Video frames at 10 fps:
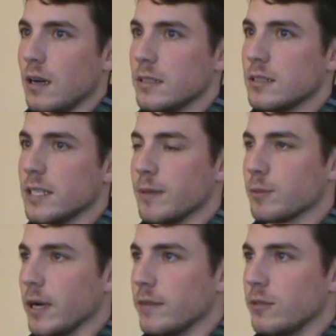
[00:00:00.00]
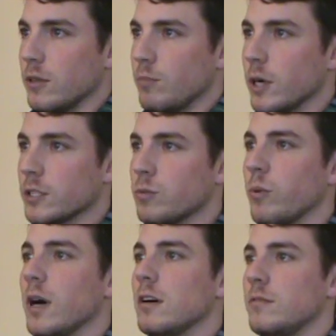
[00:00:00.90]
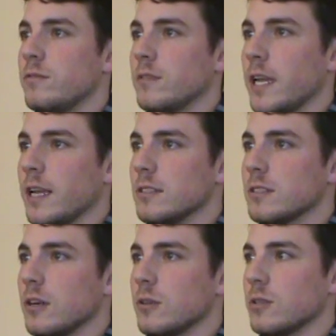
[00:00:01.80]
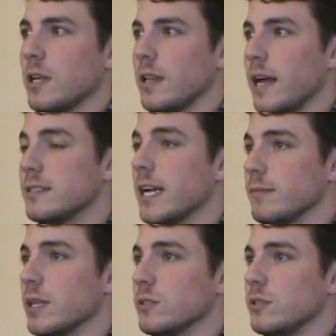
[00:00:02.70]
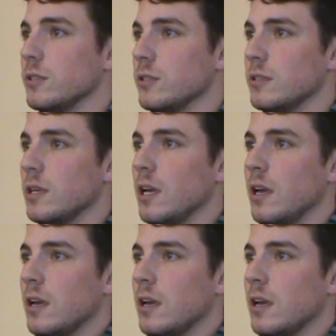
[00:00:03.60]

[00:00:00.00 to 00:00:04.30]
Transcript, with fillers: a sniper rifle, a Mark 12, and so a lot of times I was doing